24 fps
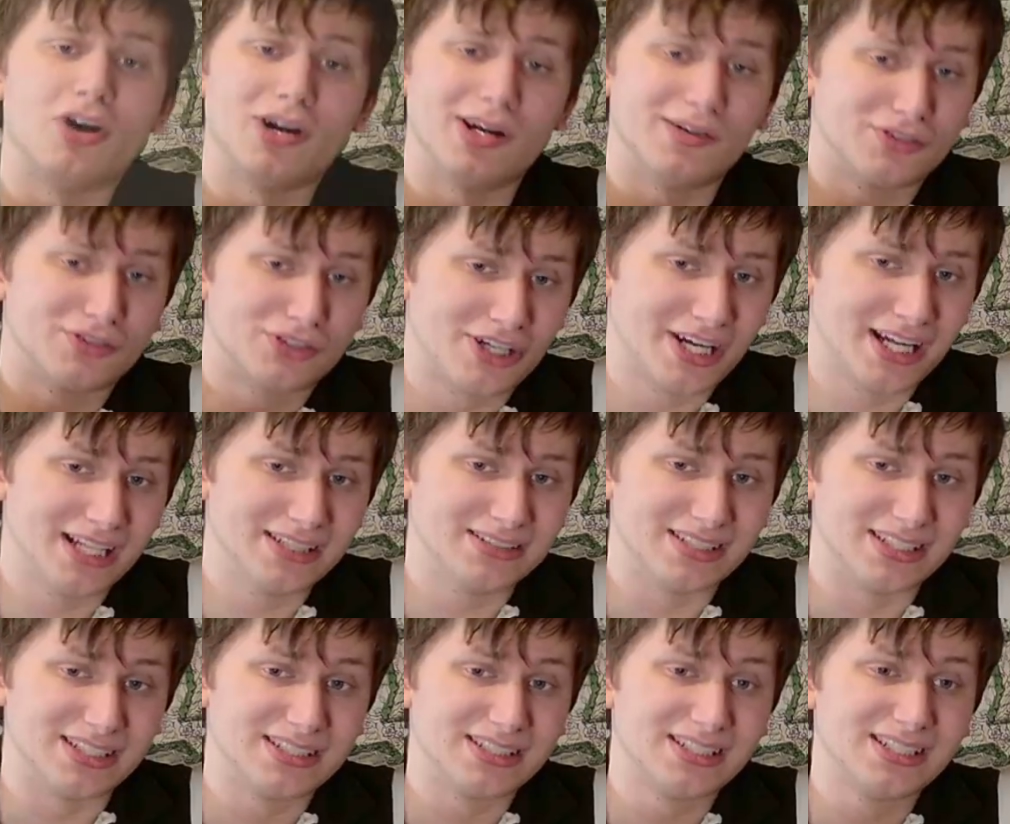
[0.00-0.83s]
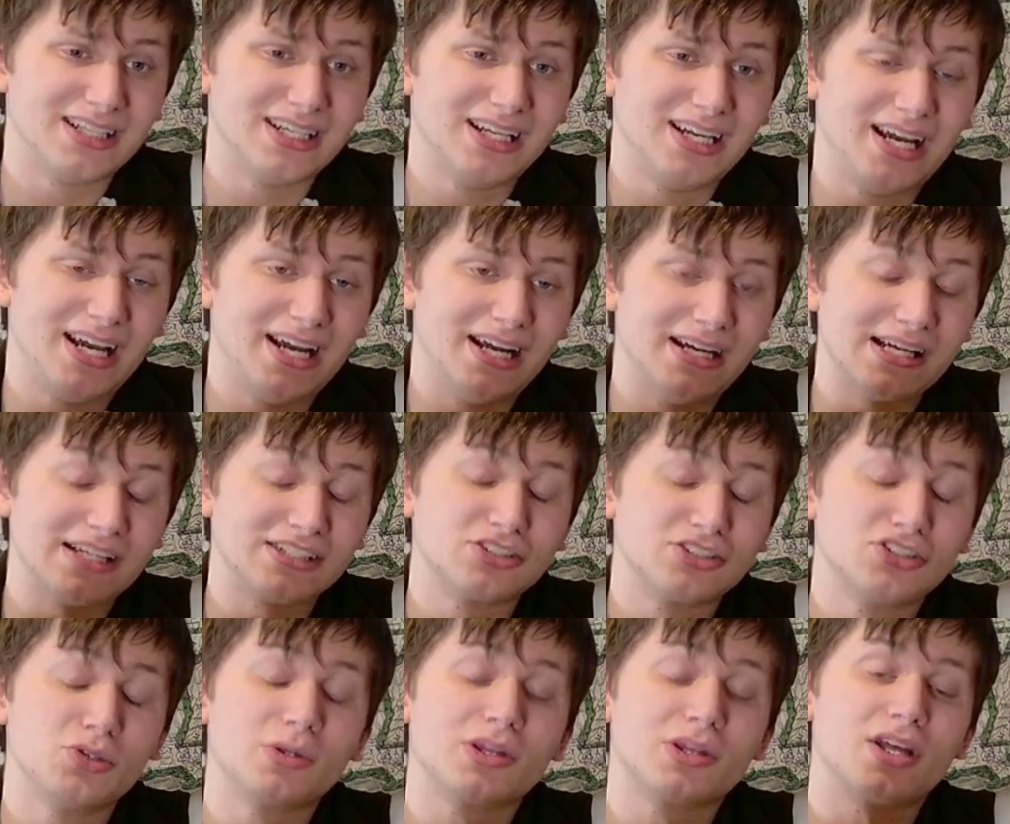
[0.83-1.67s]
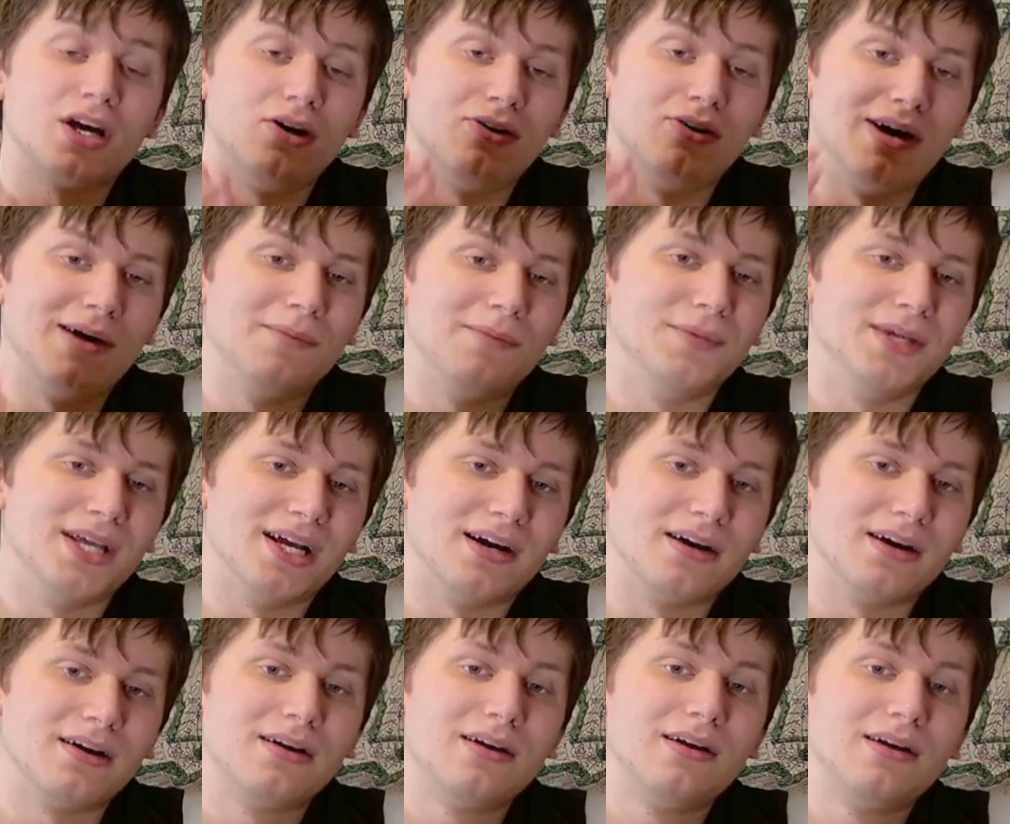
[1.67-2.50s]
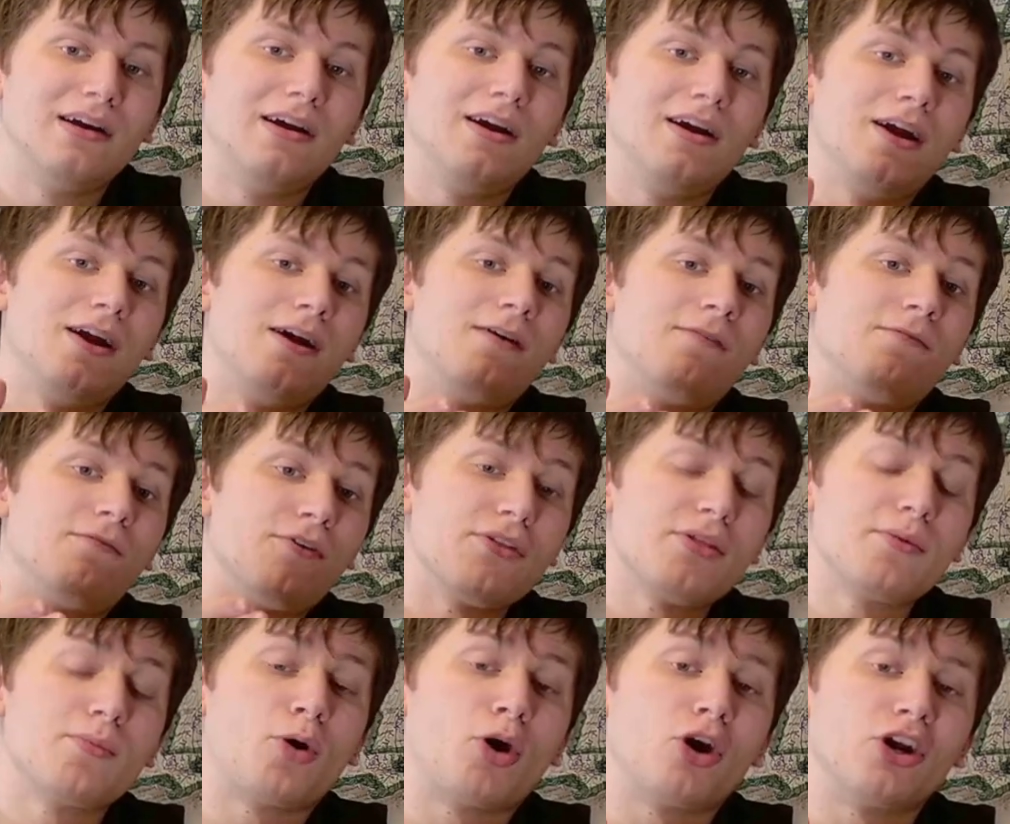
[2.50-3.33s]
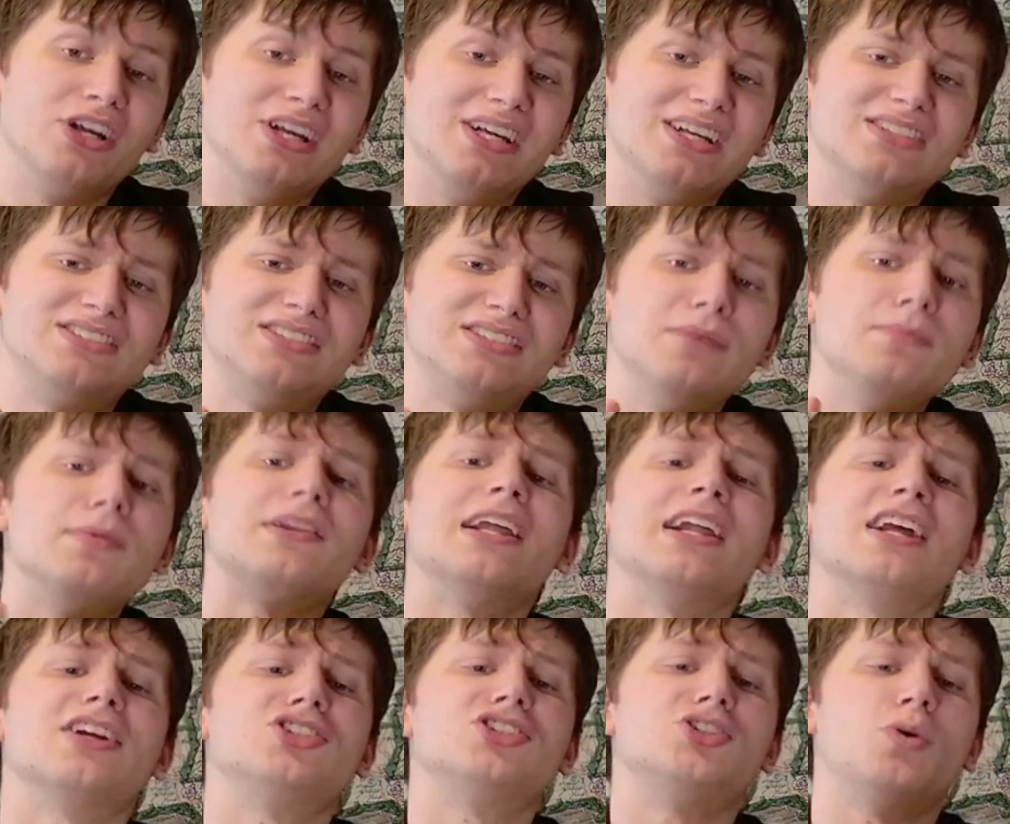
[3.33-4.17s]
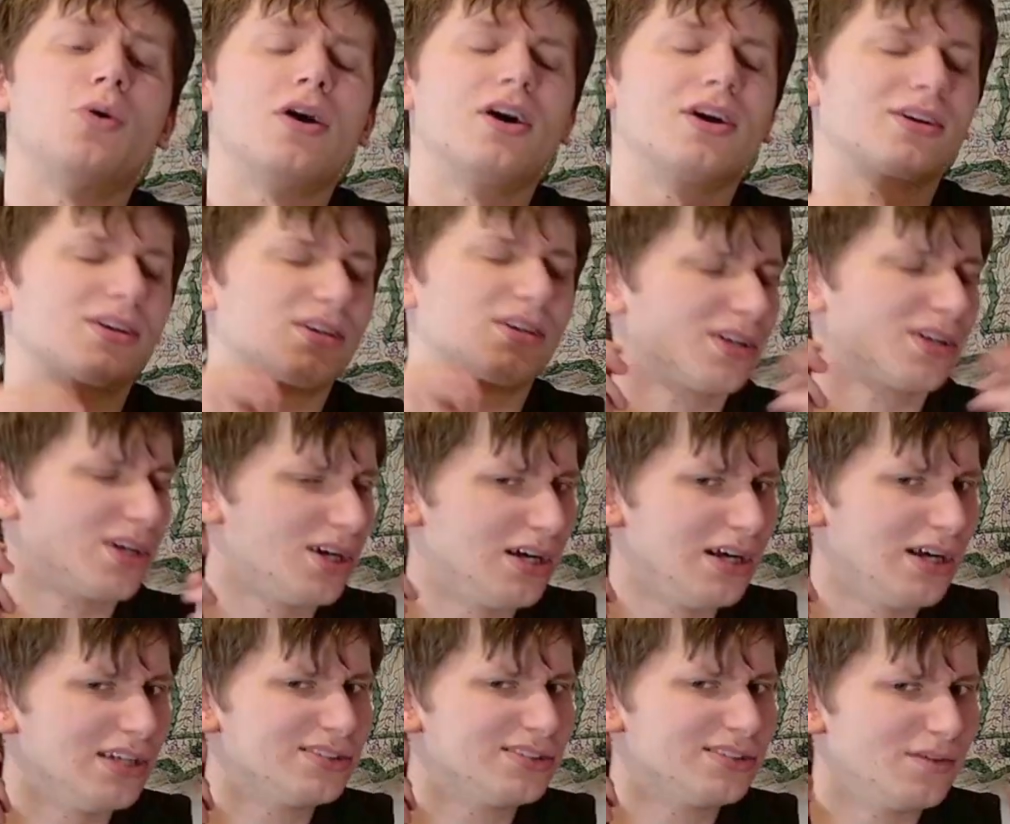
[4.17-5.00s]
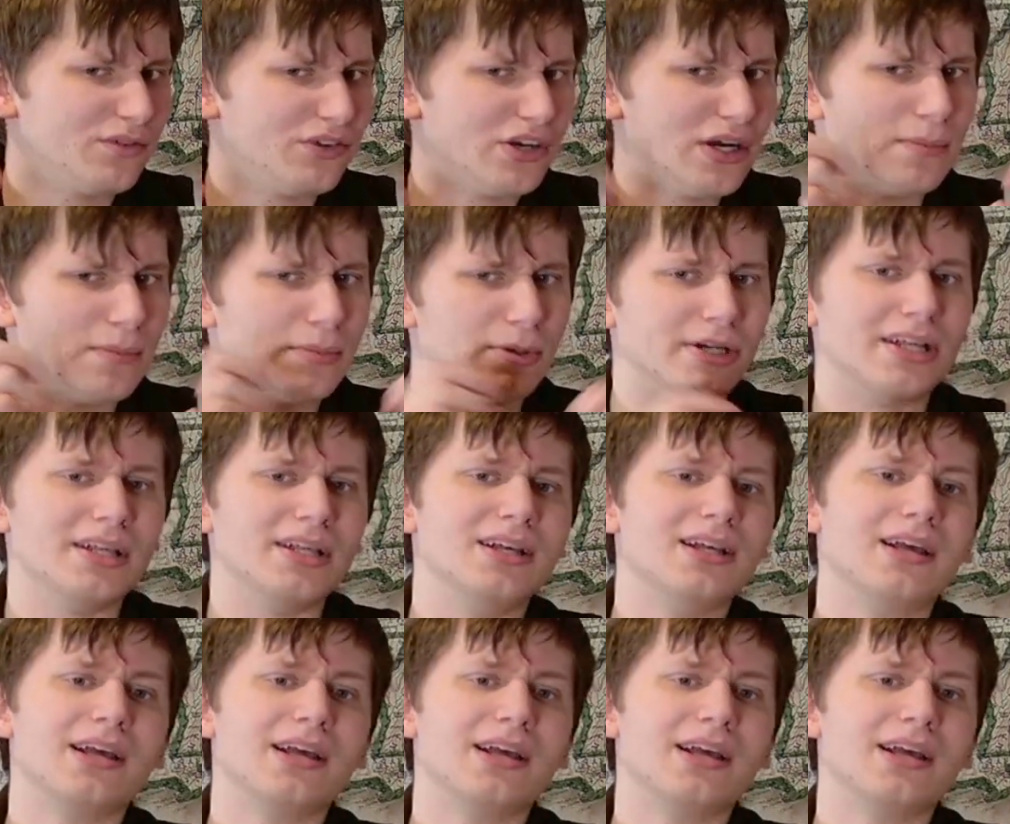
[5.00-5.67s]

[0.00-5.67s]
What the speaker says: transit. It has to do with Colombia. Furthermore, he is sympathetic to our cause of liberty.